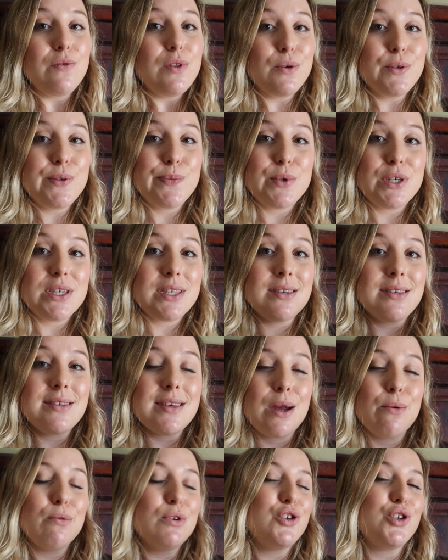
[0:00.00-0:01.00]
of those prisons
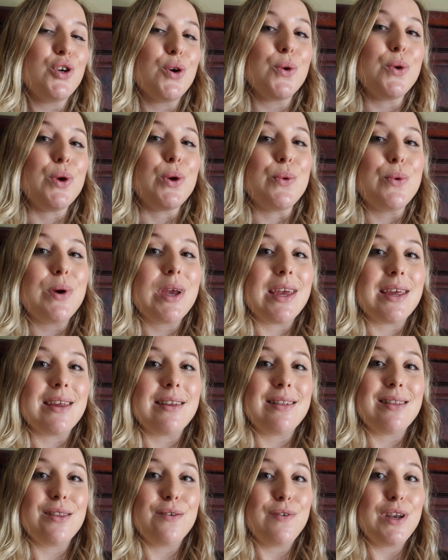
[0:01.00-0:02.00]
I will show you
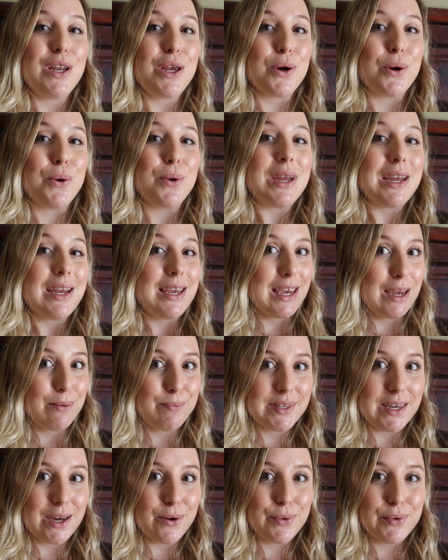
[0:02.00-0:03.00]
in the video in
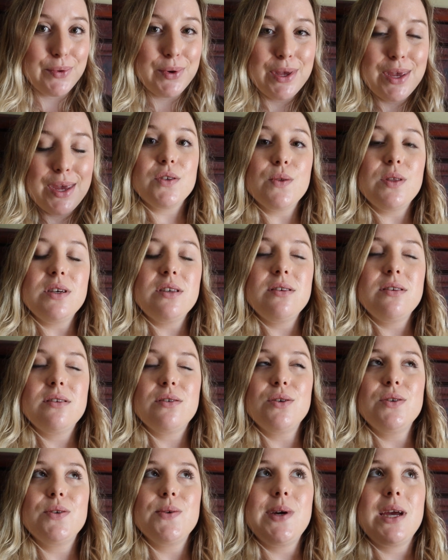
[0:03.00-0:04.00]
Cape Town. So this is
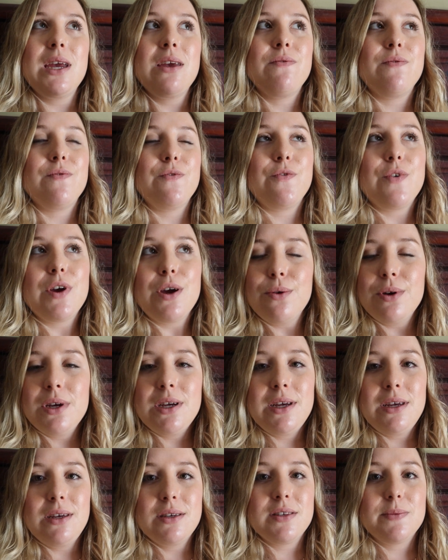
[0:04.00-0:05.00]
also a
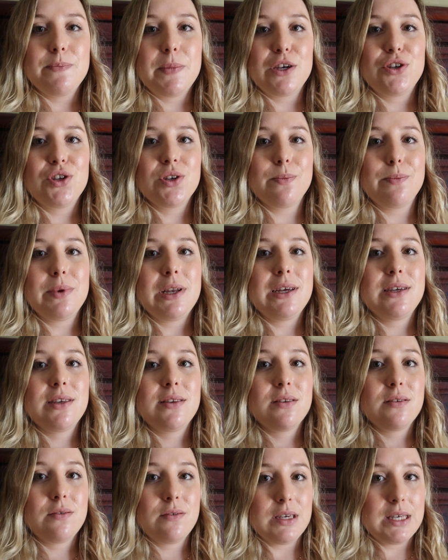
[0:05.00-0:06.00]
very special
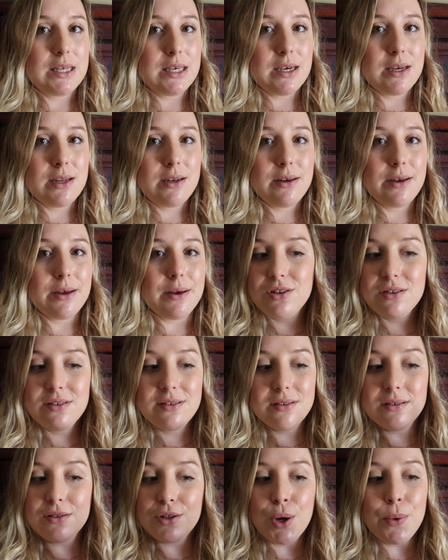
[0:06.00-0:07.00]
place to visit.
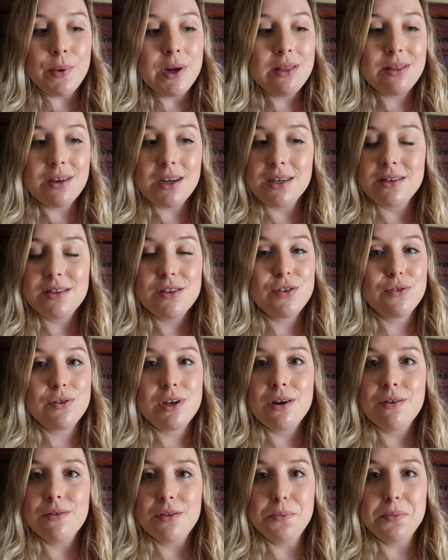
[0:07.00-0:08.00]
Just knowing the
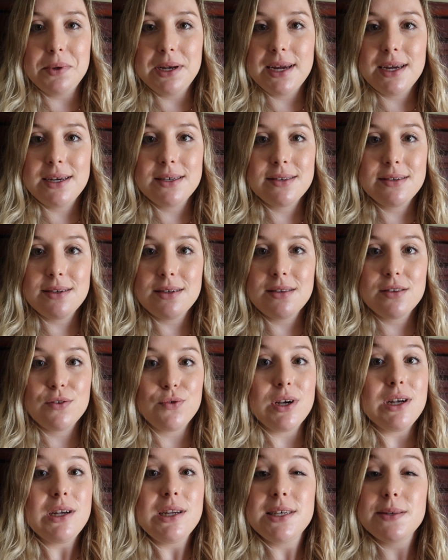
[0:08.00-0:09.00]
history of the place, it's
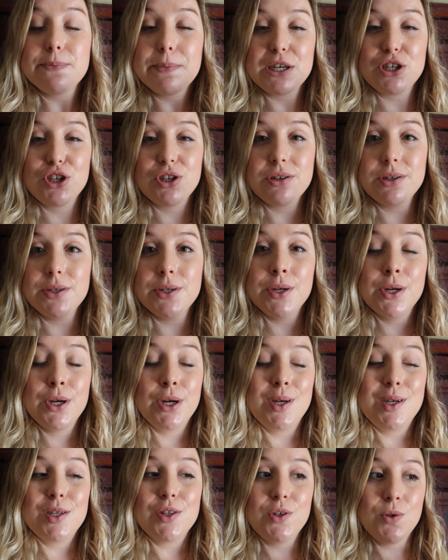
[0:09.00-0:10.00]
really special
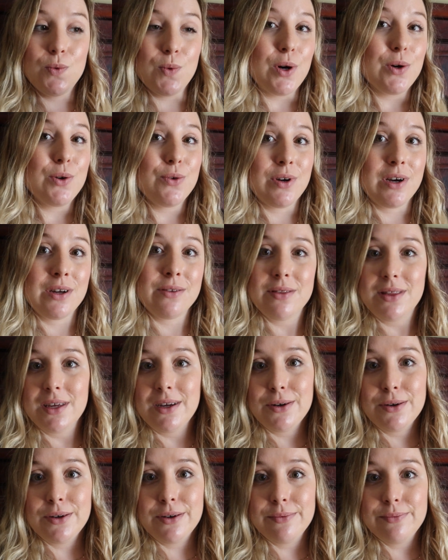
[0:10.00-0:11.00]
to walk around
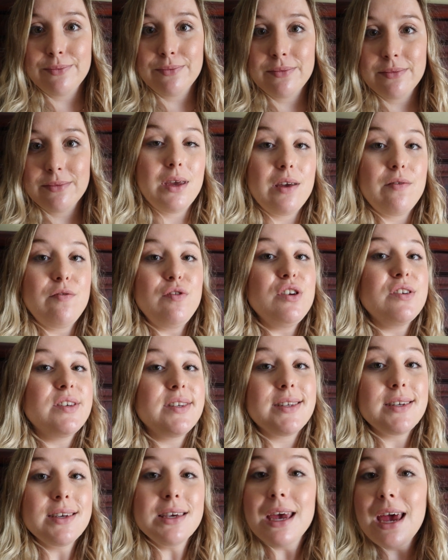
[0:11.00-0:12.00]
there. If you
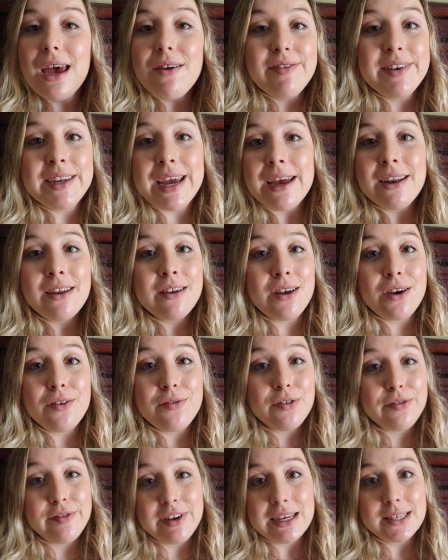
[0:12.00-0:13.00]
still haven't had enough
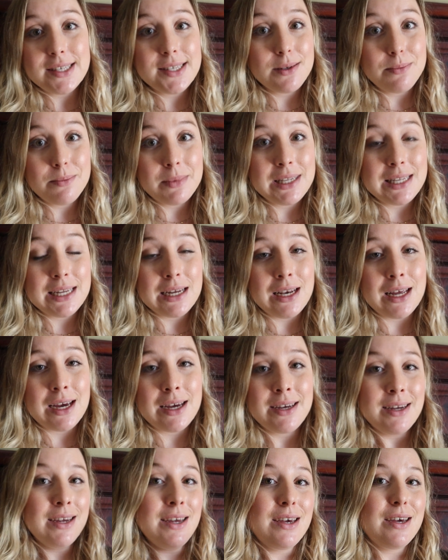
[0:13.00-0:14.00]
of Nelson
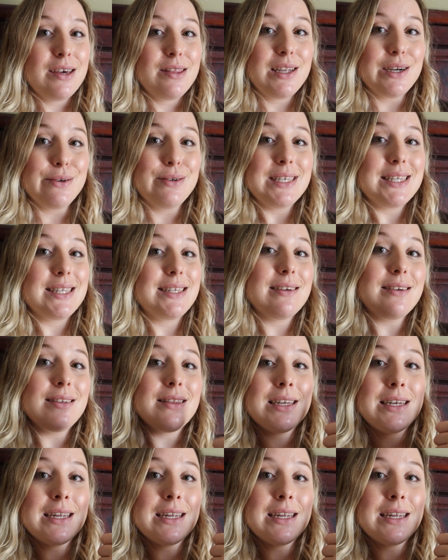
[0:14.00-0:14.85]
Mandela, there is still the